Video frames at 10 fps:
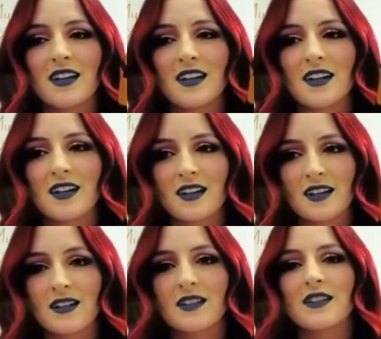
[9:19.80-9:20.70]

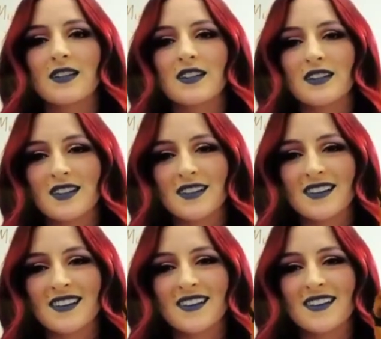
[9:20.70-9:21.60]

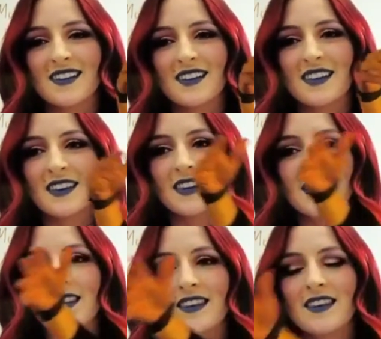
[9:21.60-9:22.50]

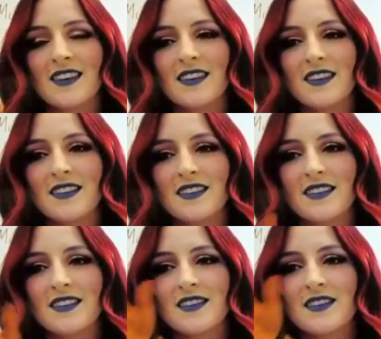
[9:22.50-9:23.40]

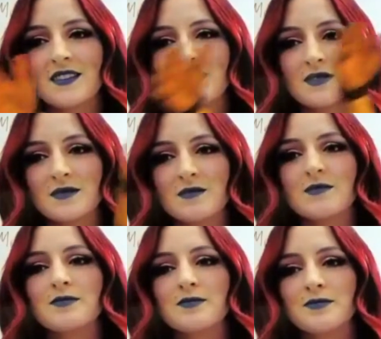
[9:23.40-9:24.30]

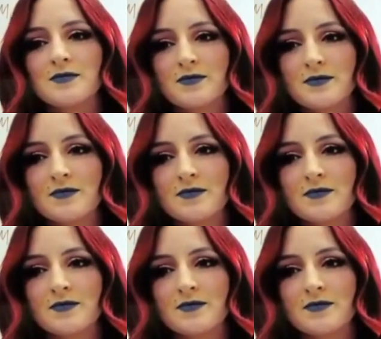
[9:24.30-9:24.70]
This person isn't speaking.